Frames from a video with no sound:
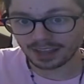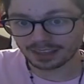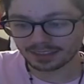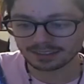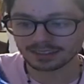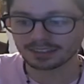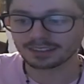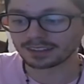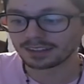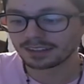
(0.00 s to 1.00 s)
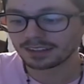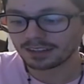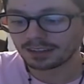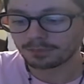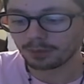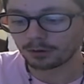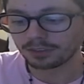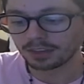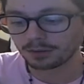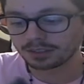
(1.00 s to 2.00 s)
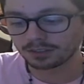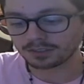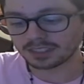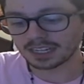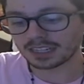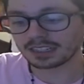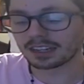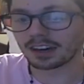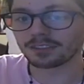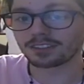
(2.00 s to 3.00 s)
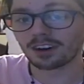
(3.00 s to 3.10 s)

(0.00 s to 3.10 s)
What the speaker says: and this is both the original Deke dubs.